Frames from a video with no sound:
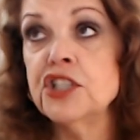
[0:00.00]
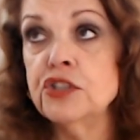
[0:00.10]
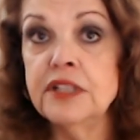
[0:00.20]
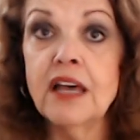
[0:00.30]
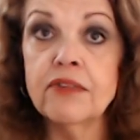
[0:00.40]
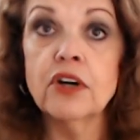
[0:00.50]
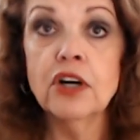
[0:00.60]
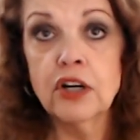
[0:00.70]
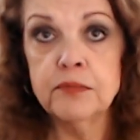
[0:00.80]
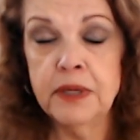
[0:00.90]
you never
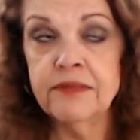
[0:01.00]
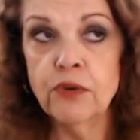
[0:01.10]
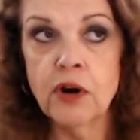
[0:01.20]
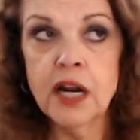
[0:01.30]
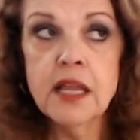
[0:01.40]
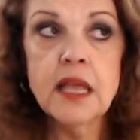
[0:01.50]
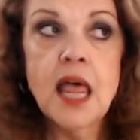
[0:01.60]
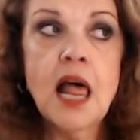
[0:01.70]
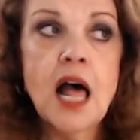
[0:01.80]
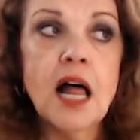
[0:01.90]
heard before.
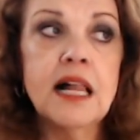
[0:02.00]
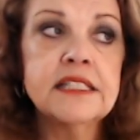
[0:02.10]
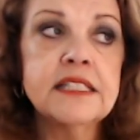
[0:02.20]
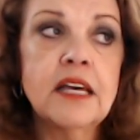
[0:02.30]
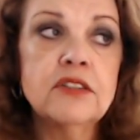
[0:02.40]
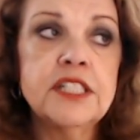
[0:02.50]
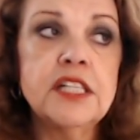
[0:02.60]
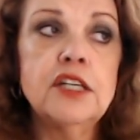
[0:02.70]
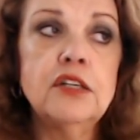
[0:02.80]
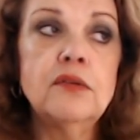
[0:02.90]
Also,
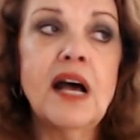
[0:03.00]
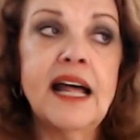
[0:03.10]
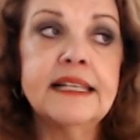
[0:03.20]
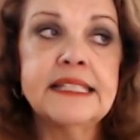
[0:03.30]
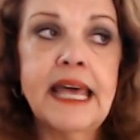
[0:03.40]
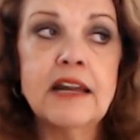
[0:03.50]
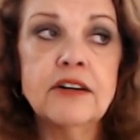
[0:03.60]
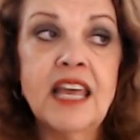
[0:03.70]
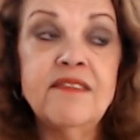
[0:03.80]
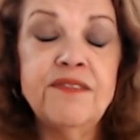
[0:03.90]
too, on
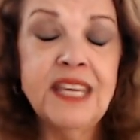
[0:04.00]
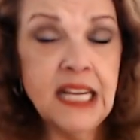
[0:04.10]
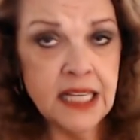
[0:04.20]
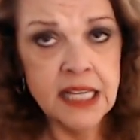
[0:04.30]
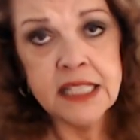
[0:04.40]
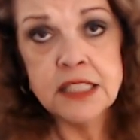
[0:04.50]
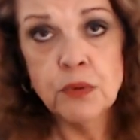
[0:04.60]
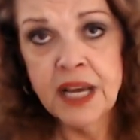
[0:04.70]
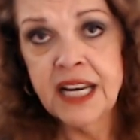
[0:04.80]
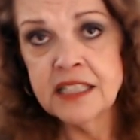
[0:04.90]
Saturday, Venus
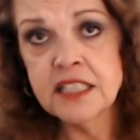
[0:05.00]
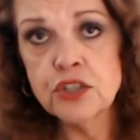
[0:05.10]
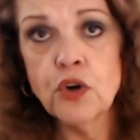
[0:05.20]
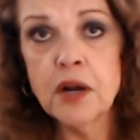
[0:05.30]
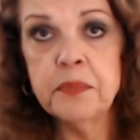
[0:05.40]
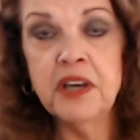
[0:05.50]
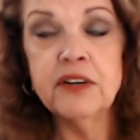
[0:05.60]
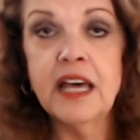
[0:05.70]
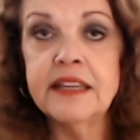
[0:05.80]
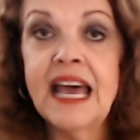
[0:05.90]
went into Scorpio.
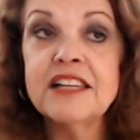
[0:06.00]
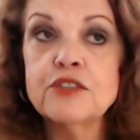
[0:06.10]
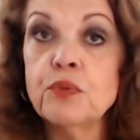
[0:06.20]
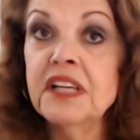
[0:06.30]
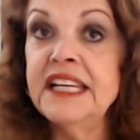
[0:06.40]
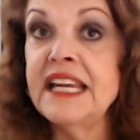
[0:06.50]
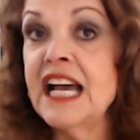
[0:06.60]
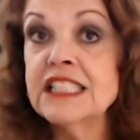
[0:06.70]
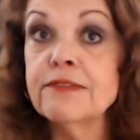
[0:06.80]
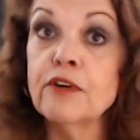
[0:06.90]
Now, that's really
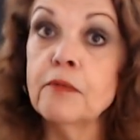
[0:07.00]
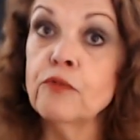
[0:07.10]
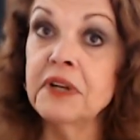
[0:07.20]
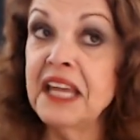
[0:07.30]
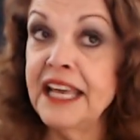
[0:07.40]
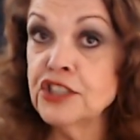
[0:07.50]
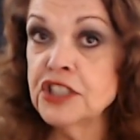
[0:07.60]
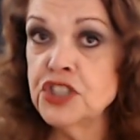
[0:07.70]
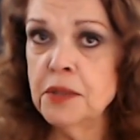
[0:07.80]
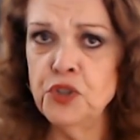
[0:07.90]
nice for
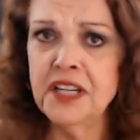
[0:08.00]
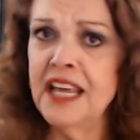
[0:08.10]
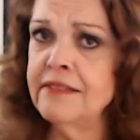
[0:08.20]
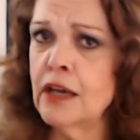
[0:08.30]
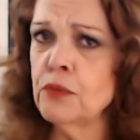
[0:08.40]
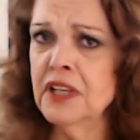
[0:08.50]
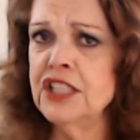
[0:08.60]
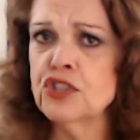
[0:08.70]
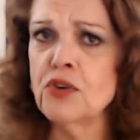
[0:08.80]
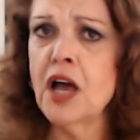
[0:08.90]
relationship. You can have that really
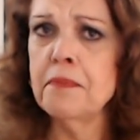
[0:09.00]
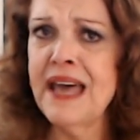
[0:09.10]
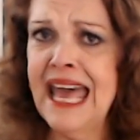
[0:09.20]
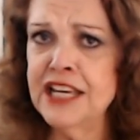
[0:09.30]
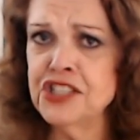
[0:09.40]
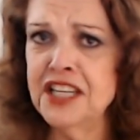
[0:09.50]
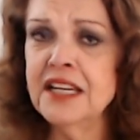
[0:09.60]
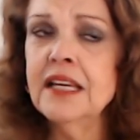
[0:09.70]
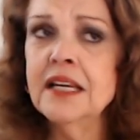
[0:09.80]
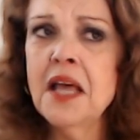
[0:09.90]
strong
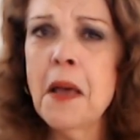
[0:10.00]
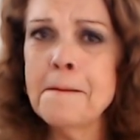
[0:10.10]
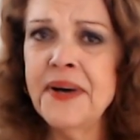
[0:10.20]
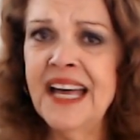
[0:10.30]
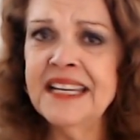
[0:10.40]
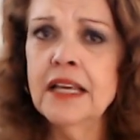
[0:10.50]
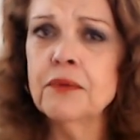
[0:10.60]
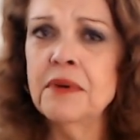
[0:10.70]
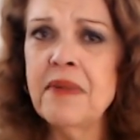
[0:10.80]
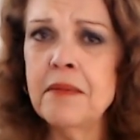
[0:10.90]
passion. But
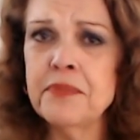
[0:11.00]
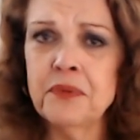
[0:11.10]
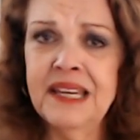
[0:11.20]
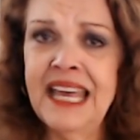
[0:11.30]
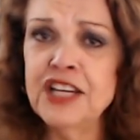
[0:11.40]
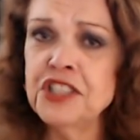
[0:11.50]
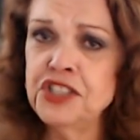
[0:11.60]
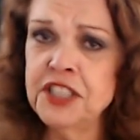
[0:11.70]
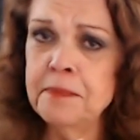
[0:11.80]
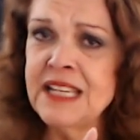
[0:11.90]
remember,
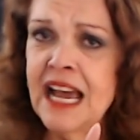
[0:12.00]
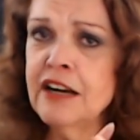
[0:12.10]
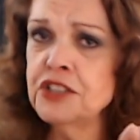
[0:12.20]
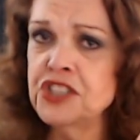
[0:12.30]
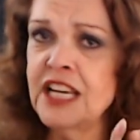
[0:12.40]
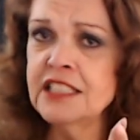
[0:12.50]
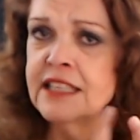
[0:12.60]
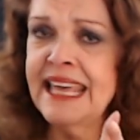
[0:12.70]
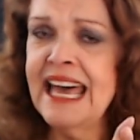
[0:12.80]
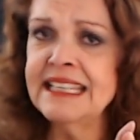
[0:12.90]
relationships aren't just
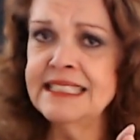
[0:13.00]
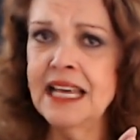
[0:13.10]
that,